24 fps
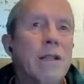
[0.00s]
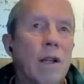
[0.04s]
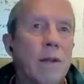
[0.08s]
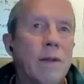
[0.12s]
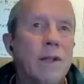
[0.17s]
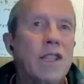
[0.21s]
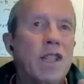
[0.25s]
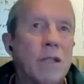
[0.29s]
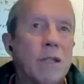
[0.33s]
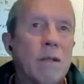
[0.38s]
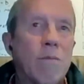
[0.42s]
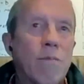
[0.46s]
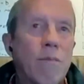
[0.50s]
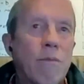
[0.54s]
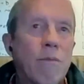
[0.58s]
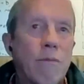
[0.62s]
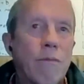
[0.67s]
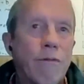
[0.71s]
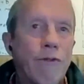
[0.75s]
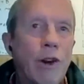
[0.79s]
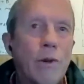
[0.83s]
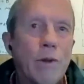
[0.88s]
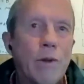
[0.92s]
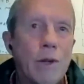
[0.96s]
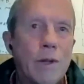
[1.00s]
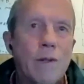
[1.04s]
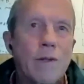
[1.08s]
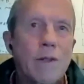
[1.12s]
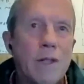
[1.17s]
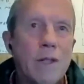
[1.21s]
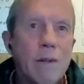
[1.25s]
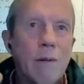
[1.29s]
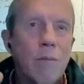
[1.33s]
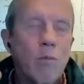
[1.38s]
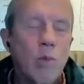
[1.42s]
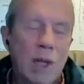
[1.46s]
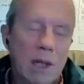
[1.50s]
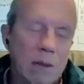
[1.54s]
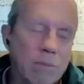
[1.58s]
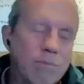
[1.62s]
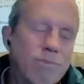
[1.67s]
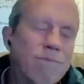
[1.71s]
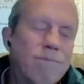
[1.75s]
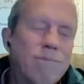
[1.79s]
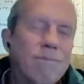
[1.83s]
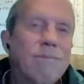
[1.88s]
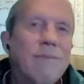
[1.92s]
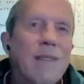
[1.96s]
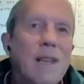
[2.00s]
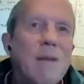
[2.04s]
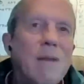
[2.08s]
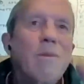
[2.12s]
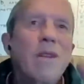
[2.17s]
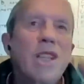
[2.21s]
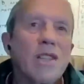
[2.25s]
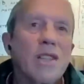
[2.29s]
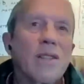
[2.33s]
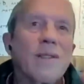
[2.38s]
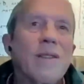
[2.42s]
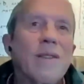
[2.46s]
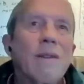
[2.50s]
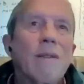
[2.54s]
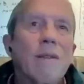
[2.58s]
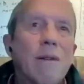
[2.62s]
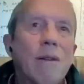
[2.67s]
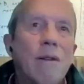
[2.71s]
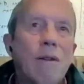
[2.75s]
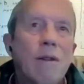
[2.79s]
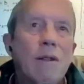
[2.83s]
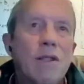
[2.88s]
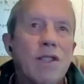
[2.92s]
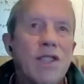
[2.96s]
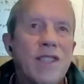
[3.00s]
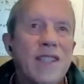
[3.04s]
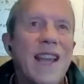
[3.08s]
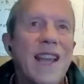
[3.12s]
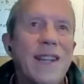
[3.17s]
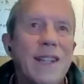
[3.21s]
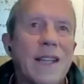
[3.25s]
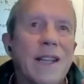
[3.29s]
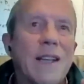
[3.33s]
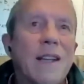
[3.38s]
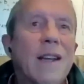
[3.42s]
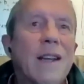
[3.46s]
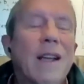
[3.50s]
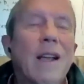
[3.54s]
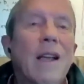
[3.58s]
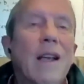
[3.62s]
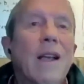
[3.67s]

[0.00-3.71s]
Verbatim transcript: You know, they're just photos, they're, well, images, static.